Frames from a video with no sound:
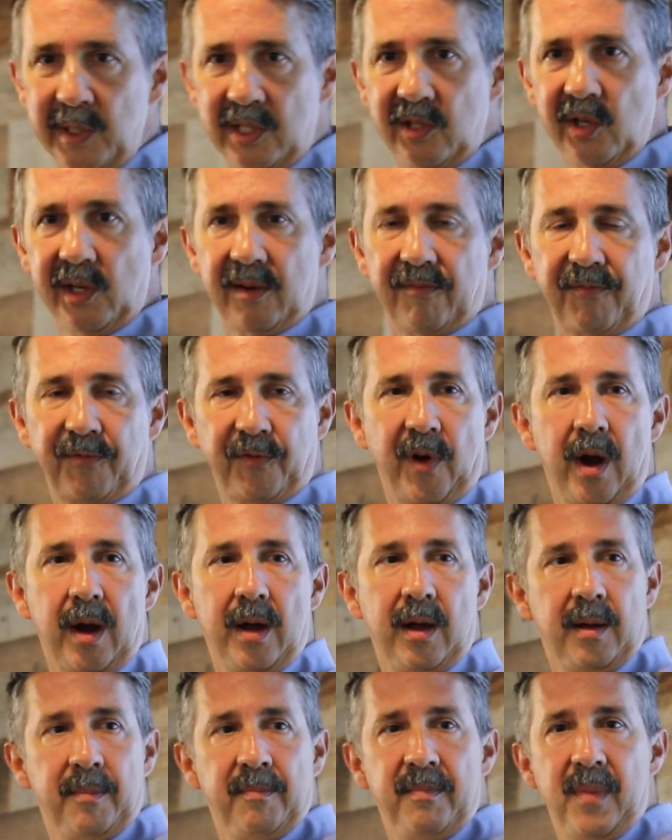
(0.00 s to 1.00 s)
we took it
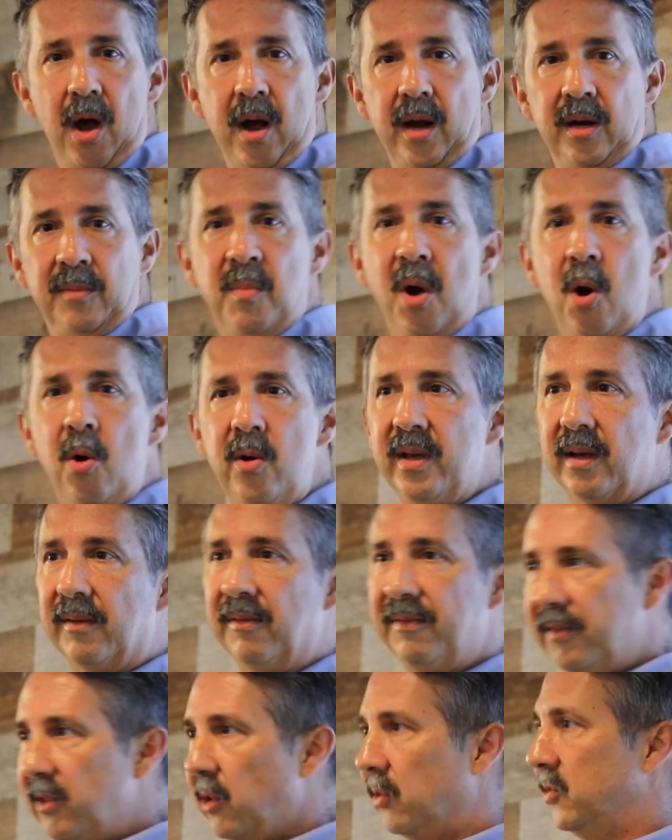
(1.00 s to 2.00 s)
from
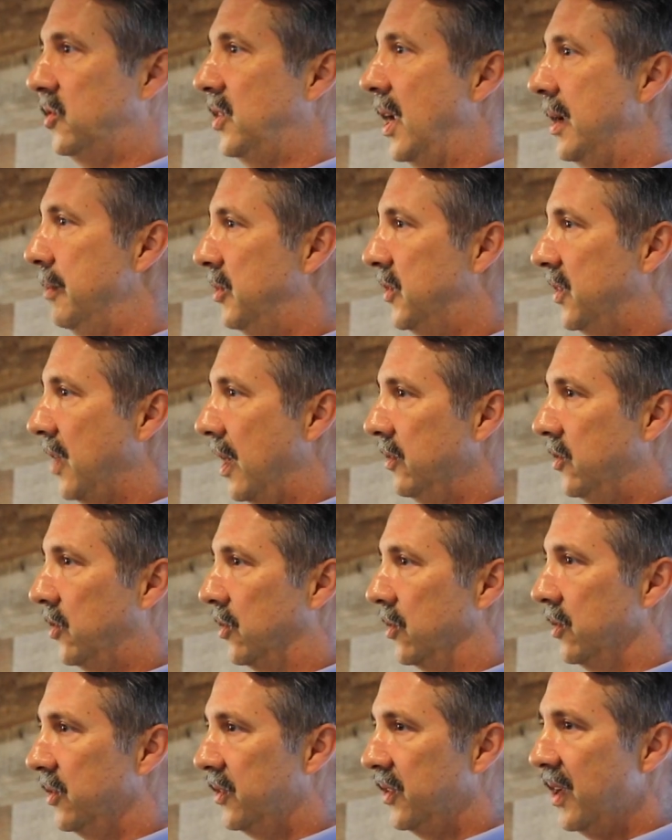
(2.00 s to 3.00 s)
automotive, those same
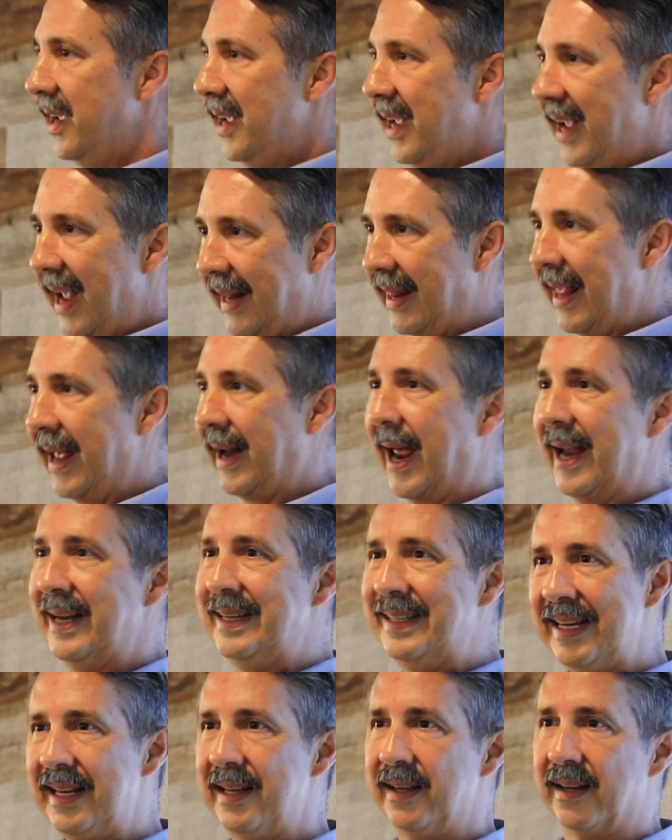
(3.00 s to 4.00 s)
sensors and that
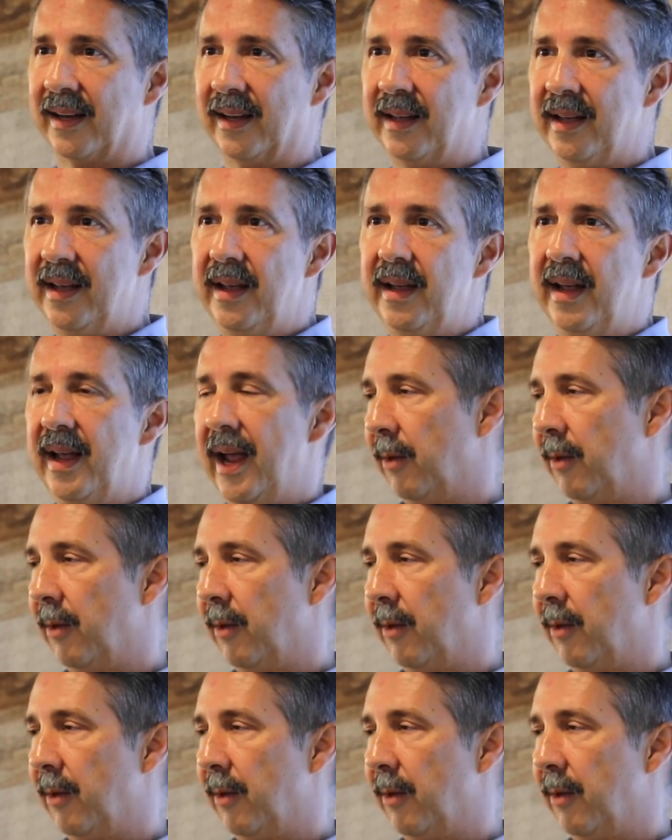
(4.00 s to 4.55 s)
idea,